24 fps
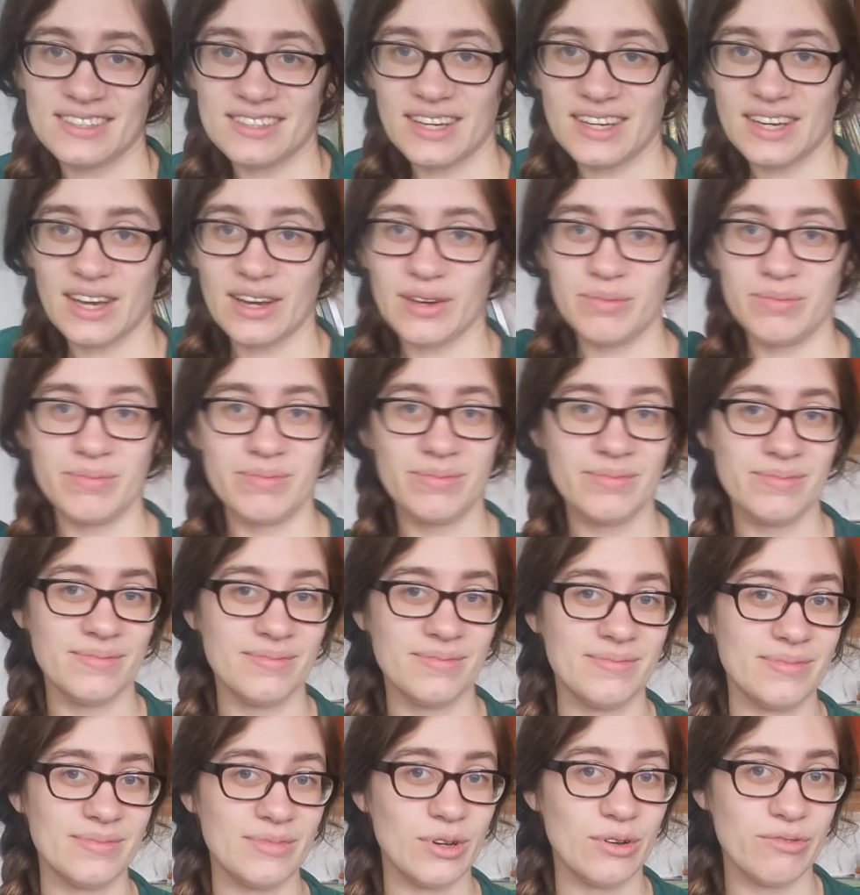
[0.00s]
I am
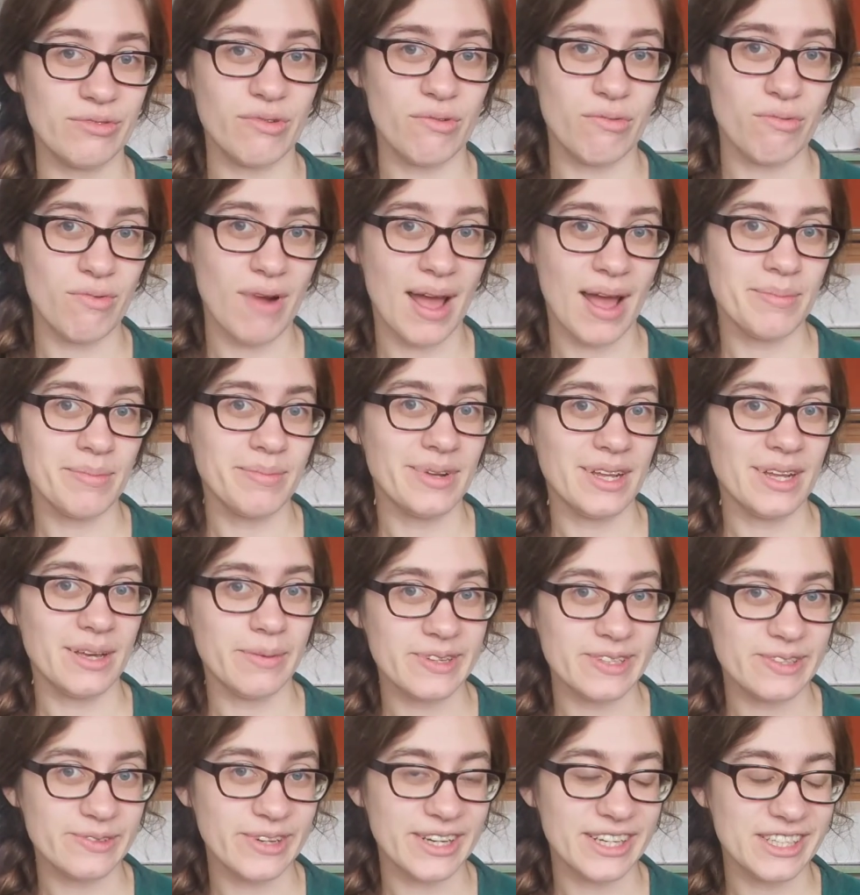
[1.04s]
of the rambly
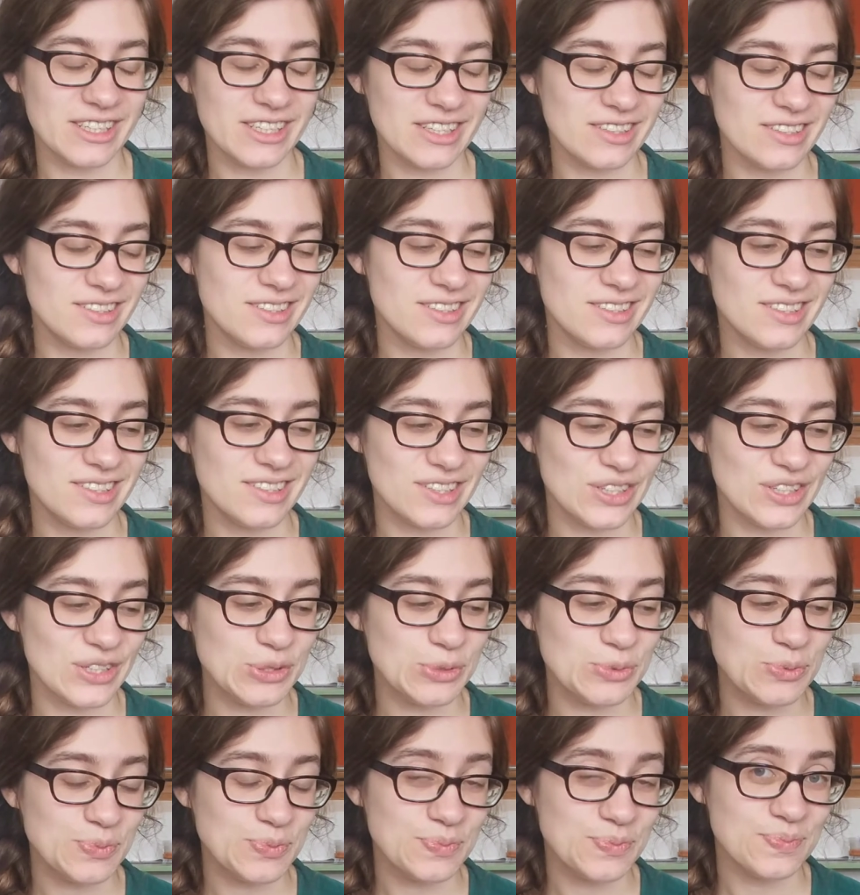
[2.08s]
persuasion, so
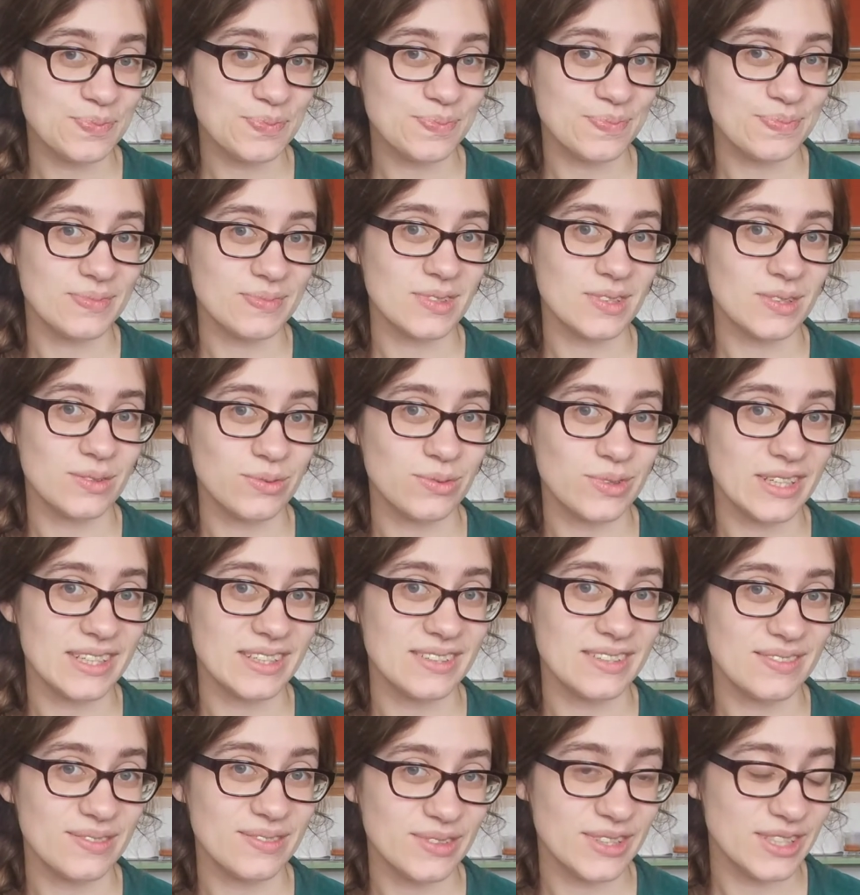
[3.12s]

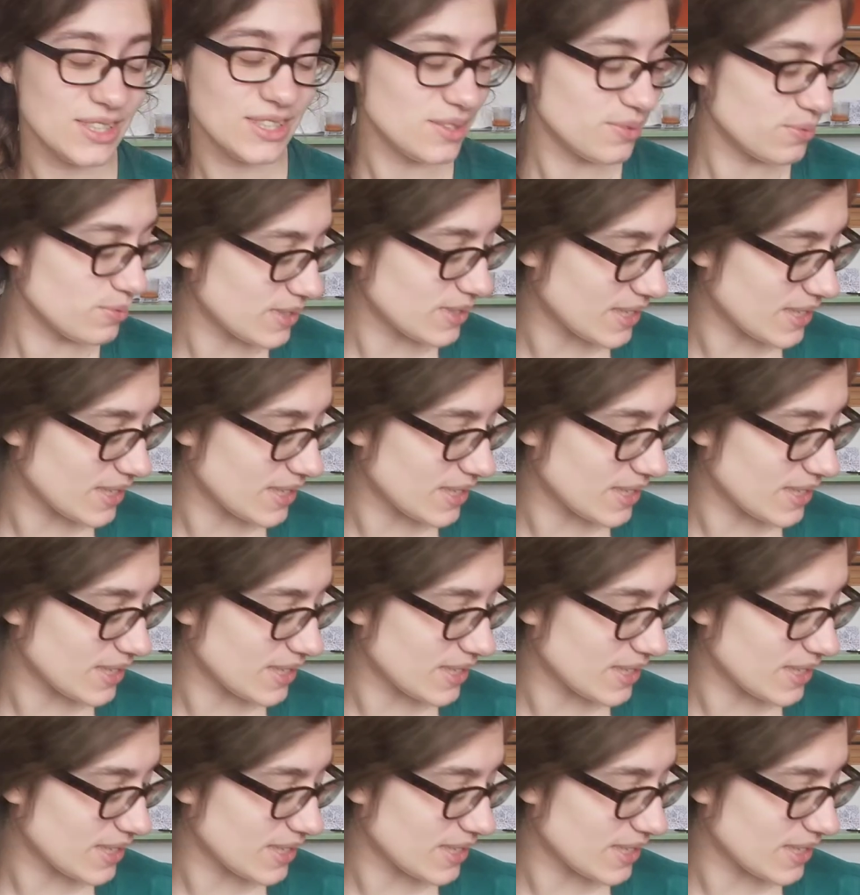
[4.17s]
we're doing